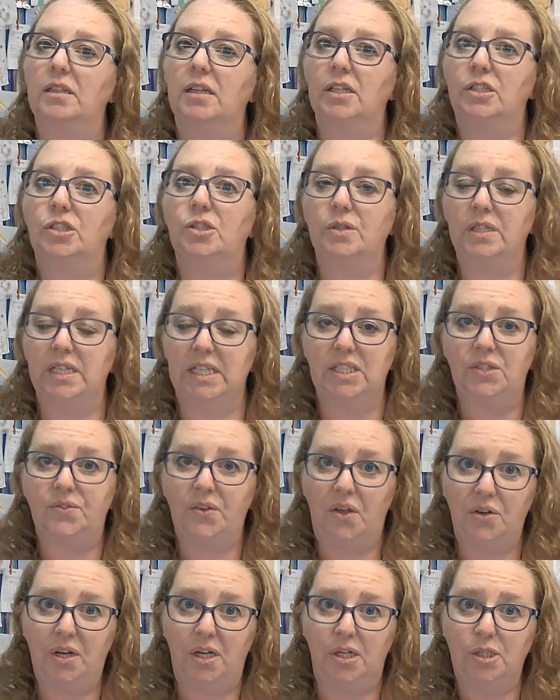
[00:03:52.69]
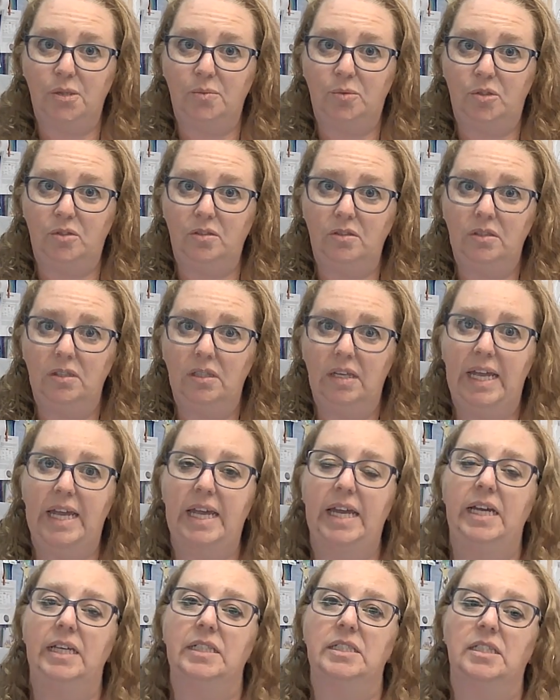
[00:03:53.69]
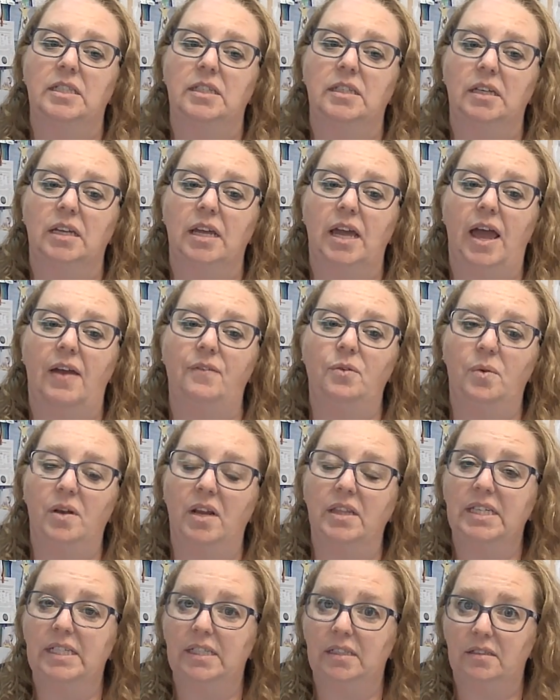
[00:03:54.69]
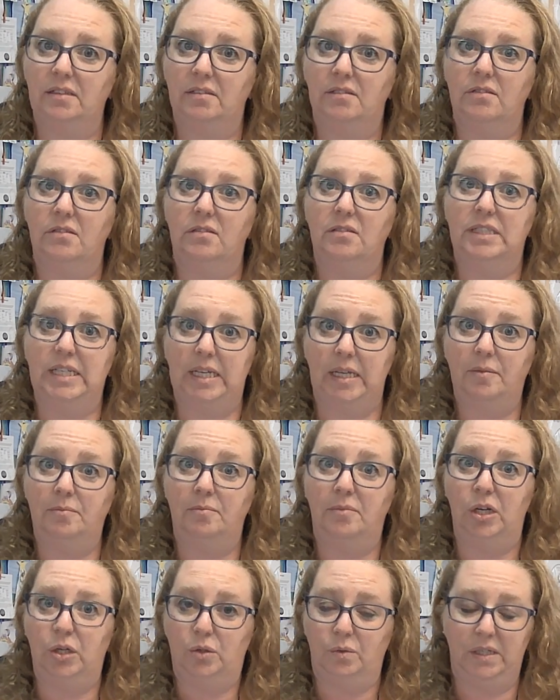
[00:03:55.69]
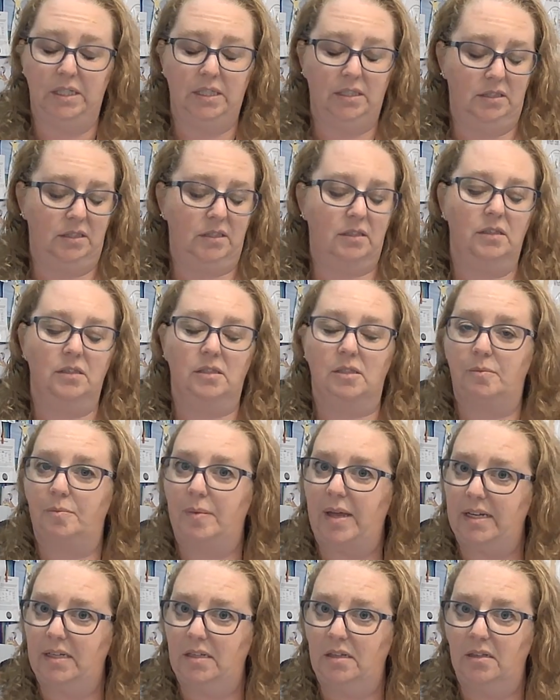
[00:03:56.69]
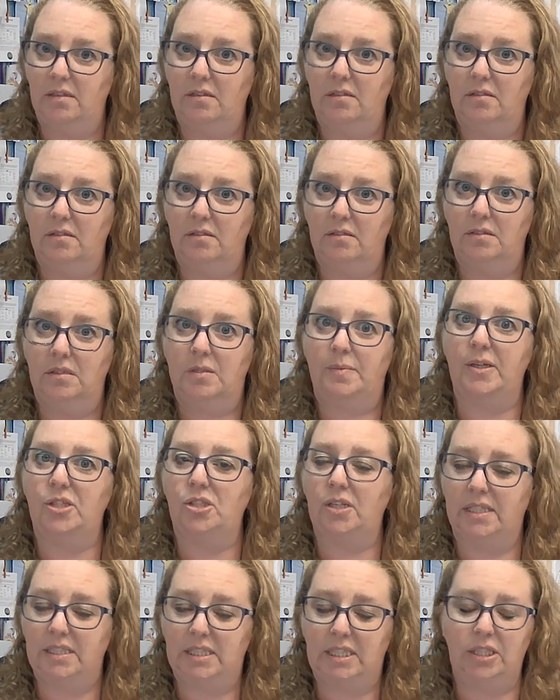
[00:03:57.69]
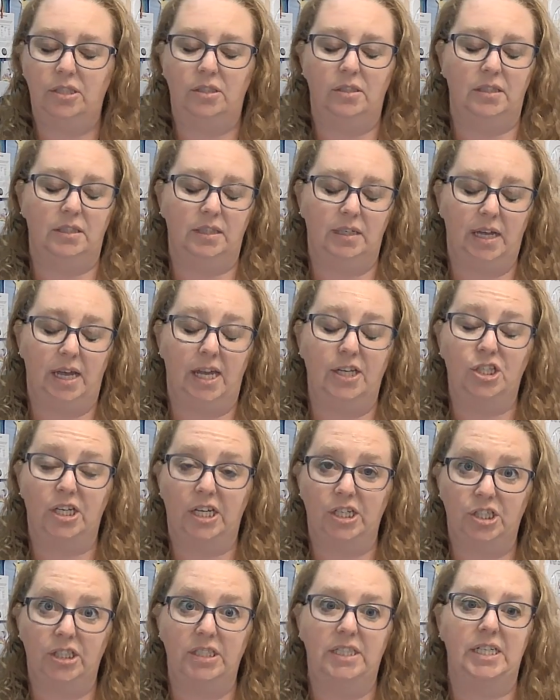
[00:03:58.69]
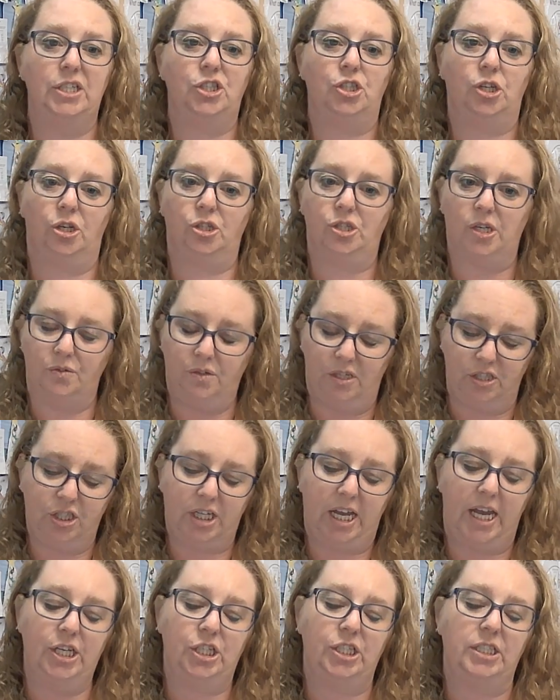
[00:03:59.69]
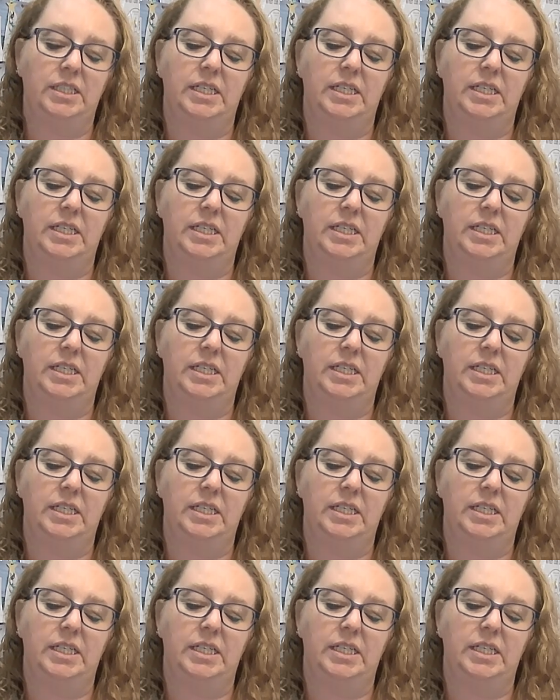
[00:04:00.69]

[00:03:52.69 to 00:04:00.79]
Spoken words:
a student is found eligible and everyone on the team agrees, special education teacher, general education